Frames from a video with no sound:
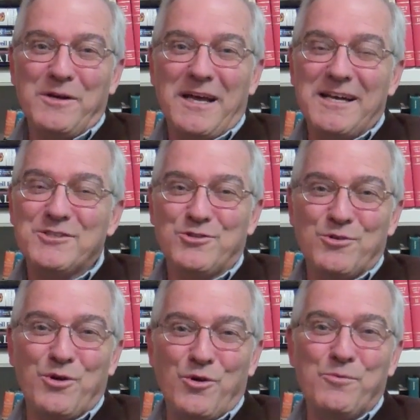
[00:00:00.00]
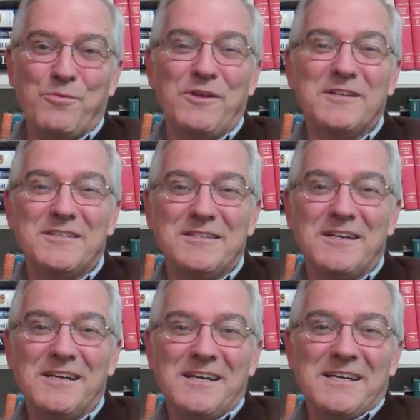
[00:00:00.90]
And I sure hope
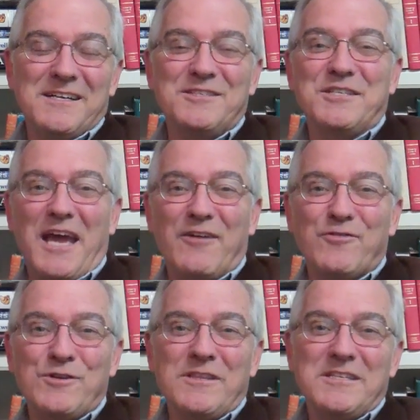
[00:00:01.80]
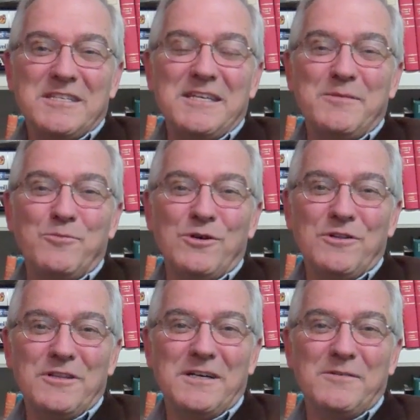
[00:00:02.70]
that Stafford and the team
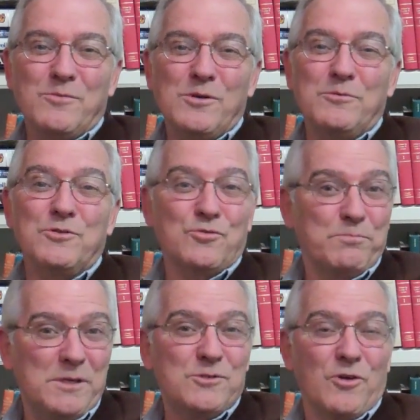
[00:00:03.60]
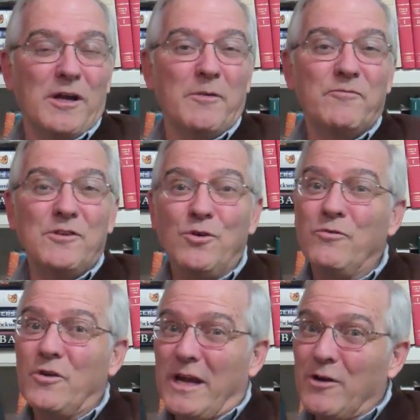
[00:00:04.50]
will be triumphant
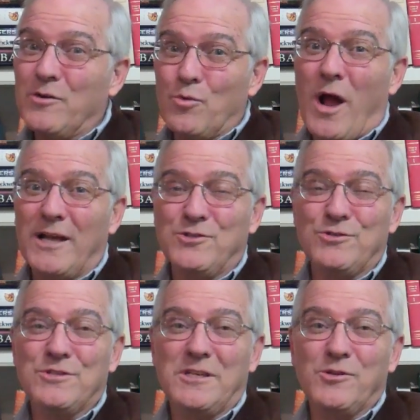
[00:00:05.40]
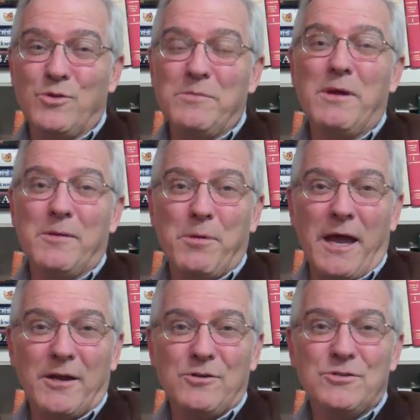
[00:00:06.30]
over Aaron Rodgers and the Green Bay
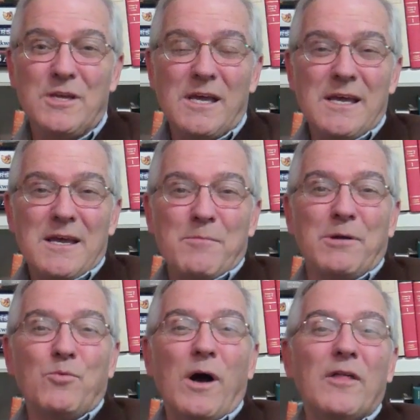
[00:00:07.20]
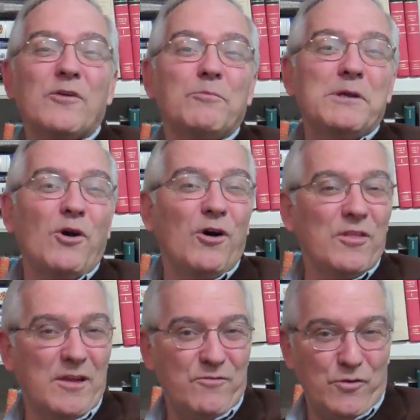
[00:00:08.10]
Packers. But while there will be all
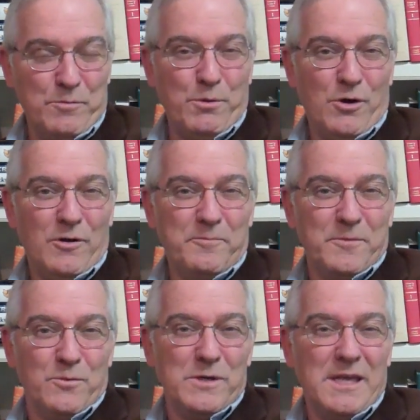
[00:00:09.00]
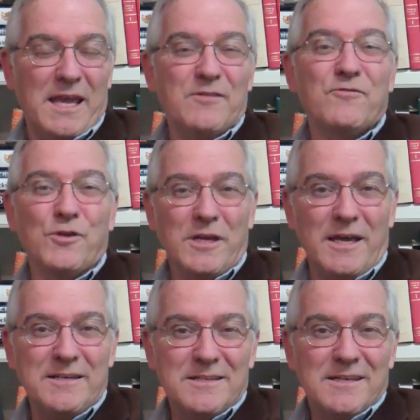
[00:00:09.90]
that football, we can't
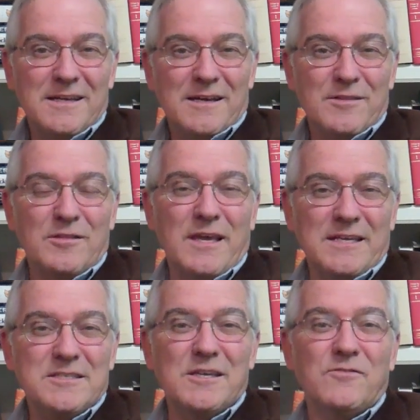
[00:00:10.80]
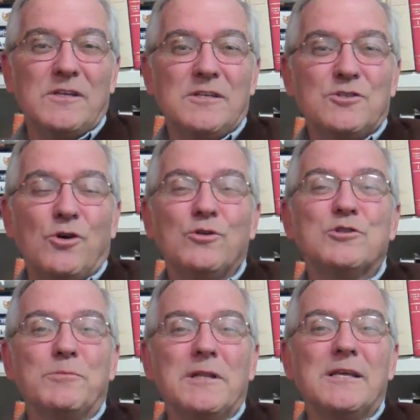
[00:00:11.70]
forget that Thanksgiving is
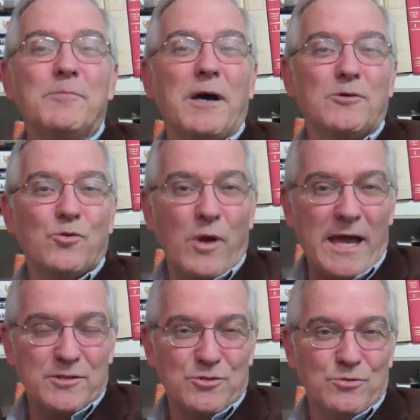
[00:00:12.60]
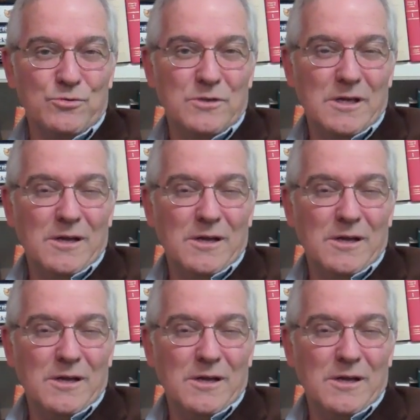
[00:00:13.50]
ultimately about gratitude.